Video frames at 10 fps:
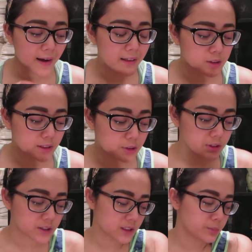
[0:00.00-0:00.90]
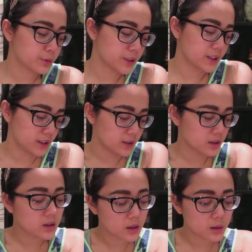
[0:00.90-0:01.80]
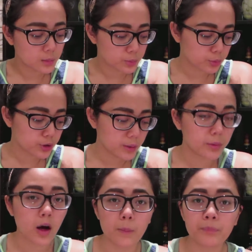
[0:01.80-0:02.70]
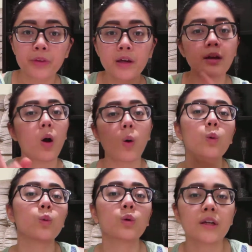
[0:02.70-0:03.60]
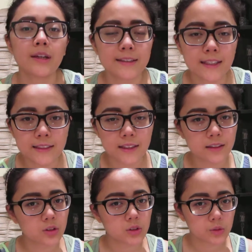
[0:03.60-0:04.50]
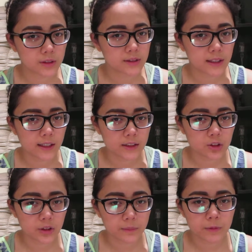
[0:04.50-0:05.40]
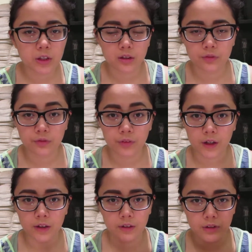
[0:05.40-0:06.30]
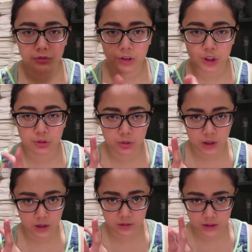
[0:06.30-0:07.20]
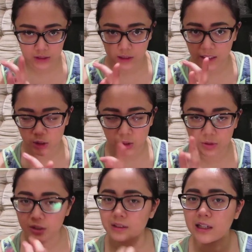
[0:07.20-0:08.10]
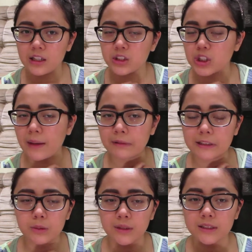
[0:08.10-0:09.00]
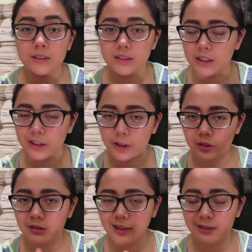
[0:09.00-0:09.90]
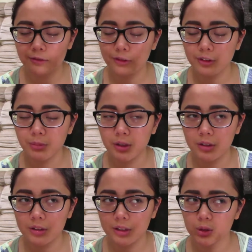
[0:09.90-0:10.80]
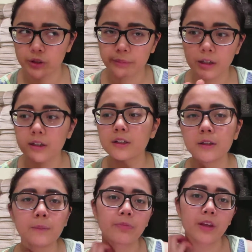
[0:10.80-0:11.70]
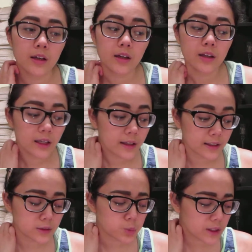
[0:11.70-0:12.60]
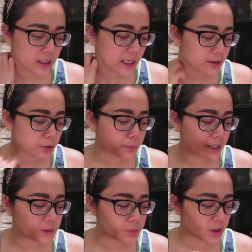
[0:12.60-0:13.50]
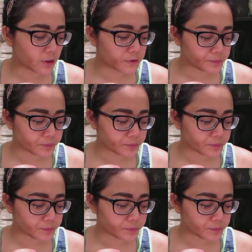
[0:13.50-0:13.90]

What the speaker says: is seriously pretty bomb. Oh, it tastes like those green tea ice cream, the very vivid green tea ice cream you can get at Japanese places here in North America. That's what it kind of reminds me of,